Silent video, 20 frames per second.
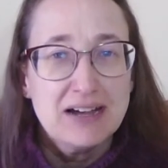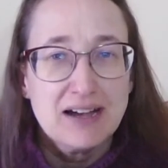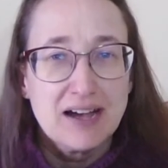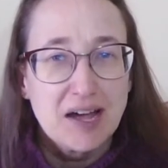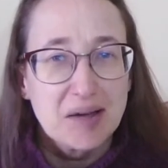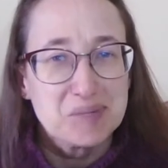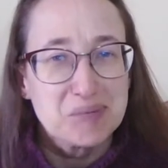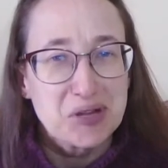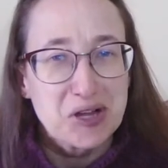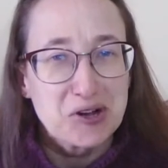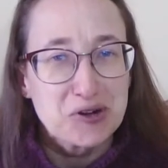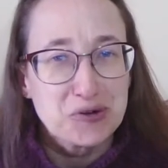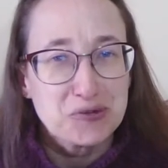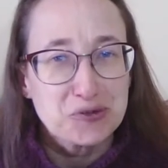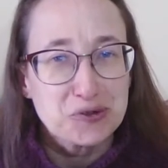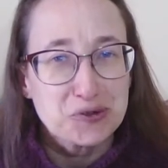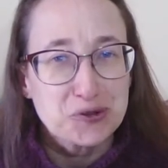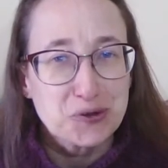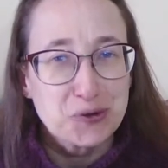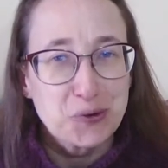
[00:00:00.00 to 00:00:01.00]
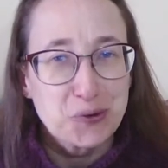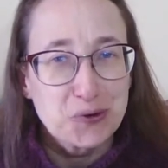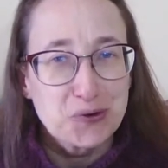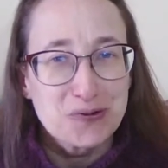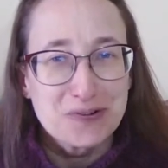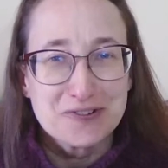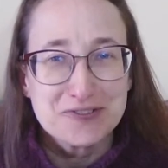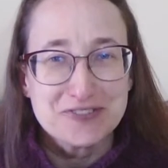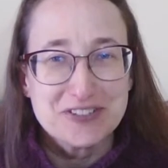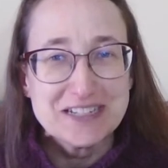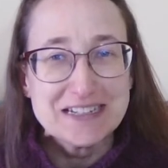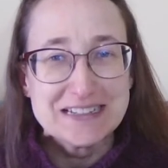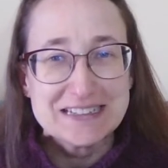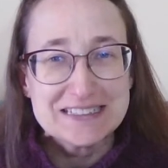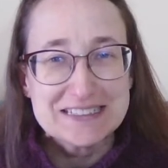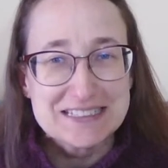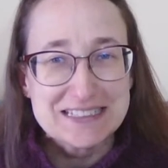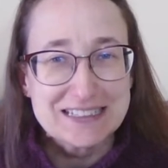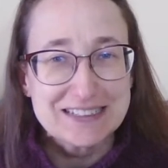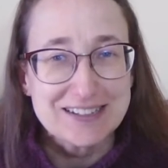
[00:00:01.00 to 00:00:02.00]
I blog over at
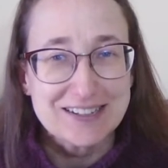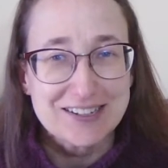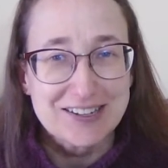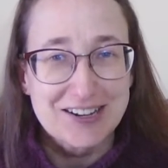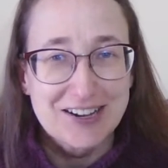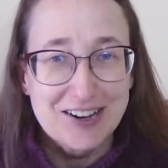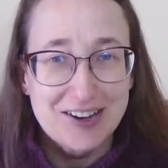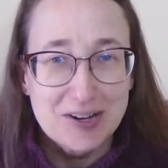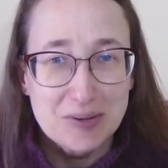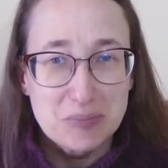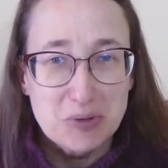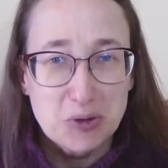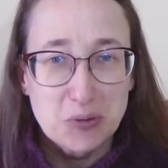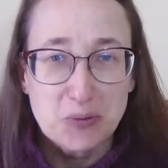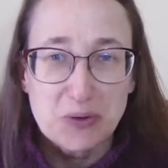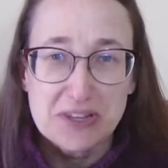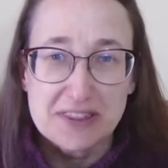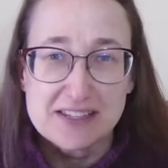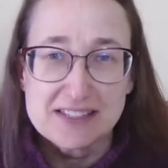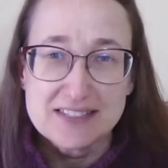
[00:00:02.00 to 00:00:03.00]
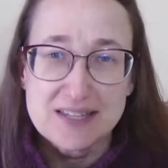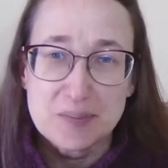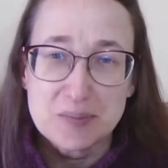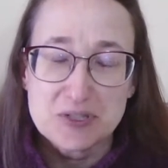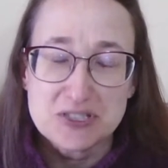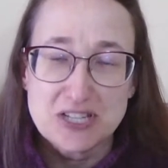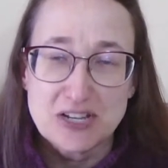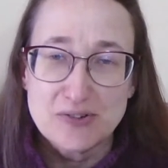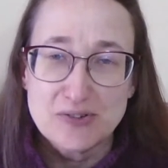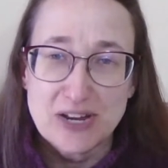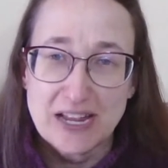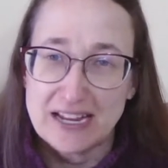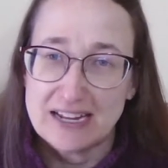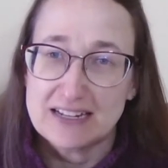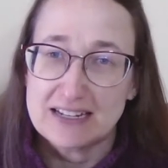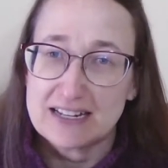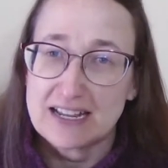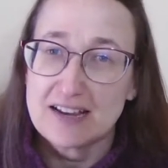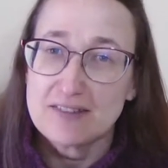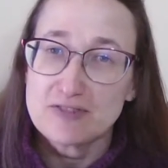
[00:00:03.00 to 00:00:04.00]
thecornerofknitandtea.com, where this episode
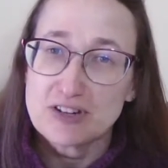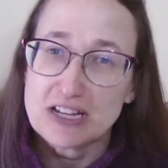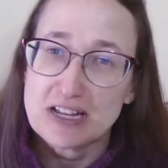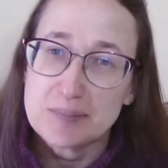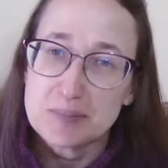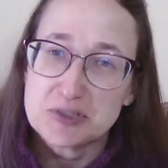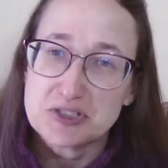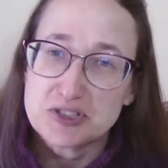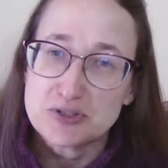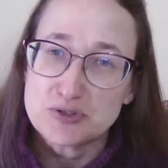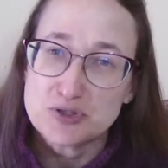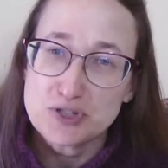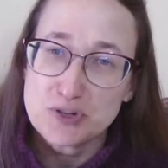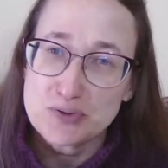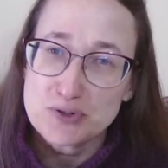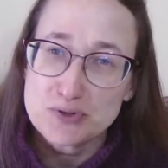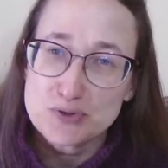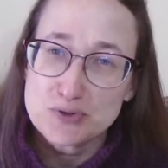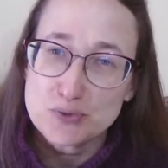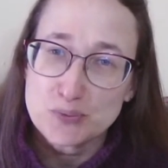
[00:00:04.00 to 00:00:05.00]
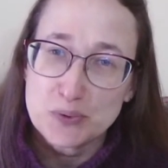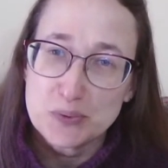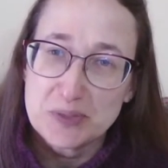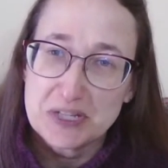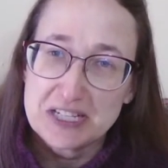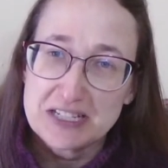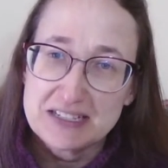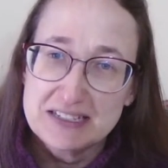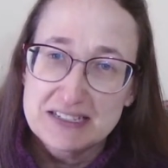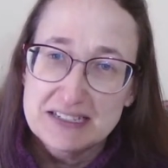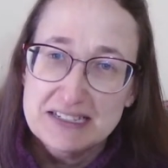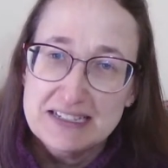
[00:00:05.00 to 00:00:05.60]
and every episode show notes will be,